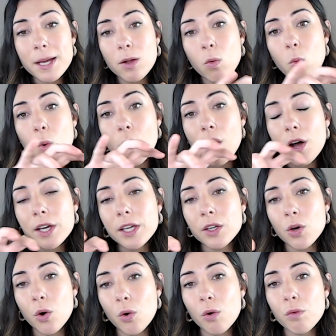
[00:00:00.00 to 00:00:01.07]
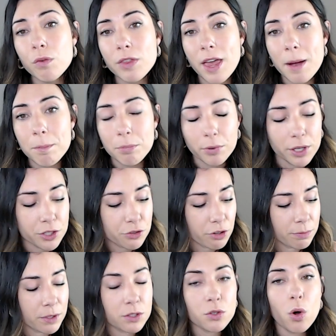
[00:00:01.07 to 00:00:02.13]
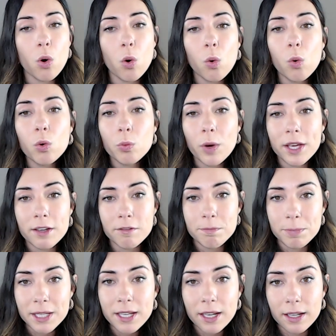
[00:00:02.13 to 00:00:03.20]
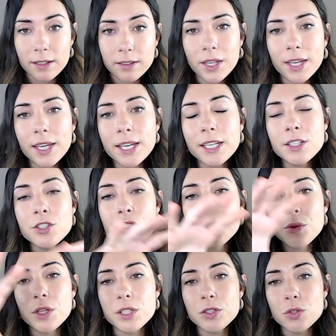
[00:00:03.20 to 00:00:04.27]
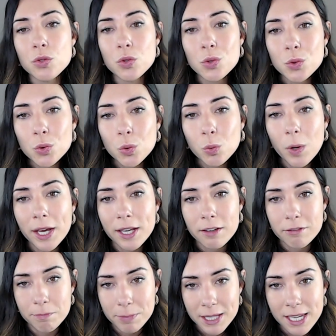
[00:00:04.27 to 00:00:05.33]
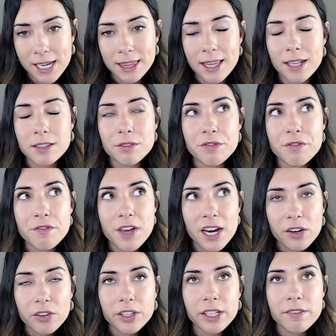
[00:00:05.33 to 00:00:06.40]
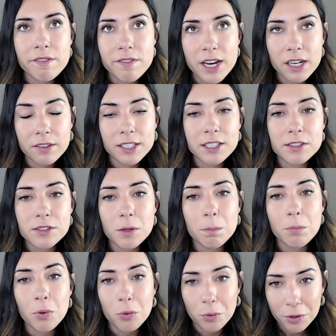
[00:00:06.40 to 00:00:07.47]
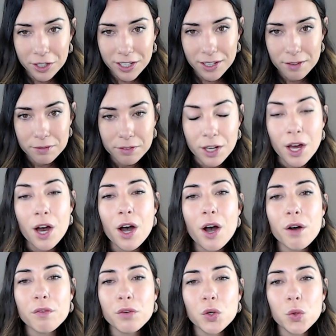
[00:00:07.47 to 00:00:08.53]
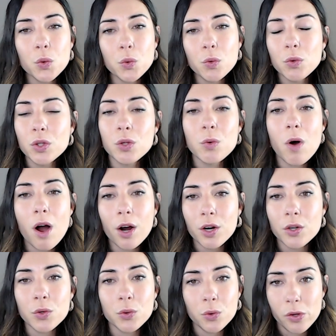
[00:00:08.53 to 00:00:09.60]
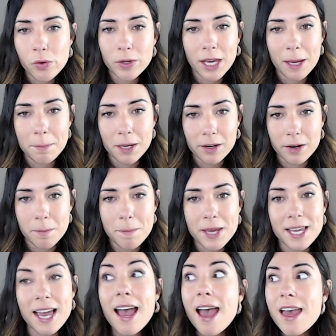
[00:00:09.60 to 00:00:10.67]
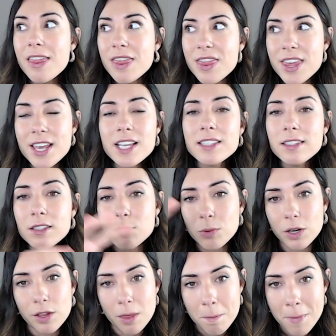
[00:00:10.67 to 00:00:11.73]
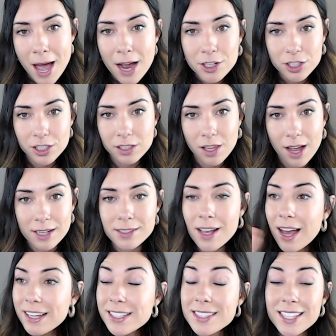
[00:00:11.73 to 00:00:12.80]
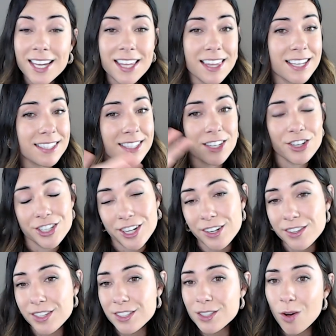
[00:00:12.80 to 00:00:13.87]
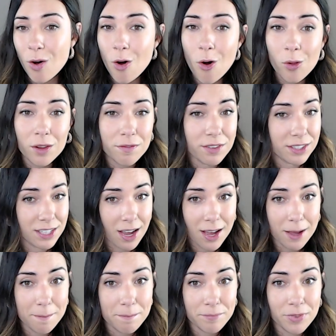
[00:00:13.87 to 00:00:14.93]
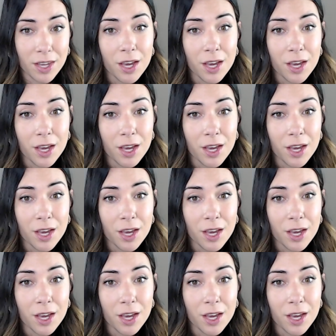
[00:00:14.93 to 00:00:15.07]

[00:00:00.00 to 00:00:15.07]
walking over that bridge from this old way of being into this new way of being that's very, very supportive of who you are and who you came here to be. This is where the magic lies. I say this and share this all of the time,